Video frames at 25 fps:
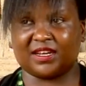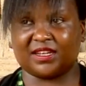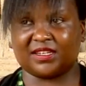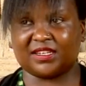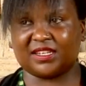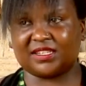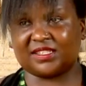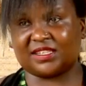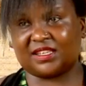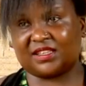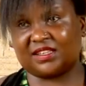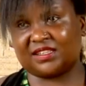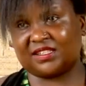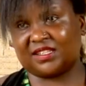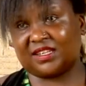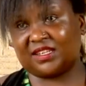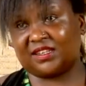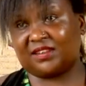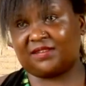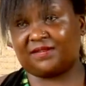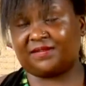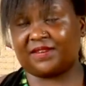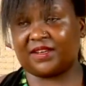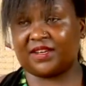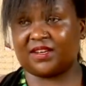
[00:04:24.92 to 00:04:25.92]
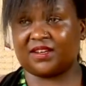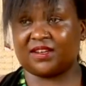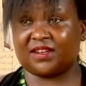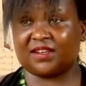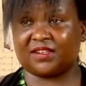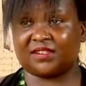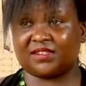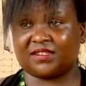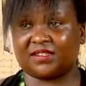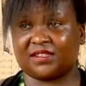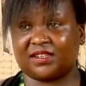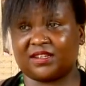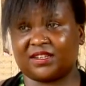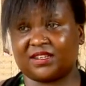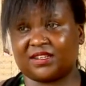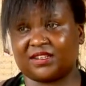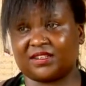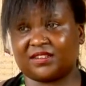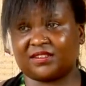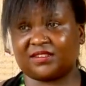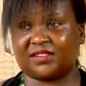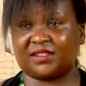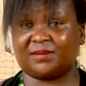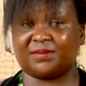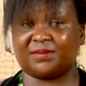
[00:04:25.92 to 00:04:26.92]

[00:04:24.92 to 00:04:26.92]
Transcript: yeah, it has other side effects. Like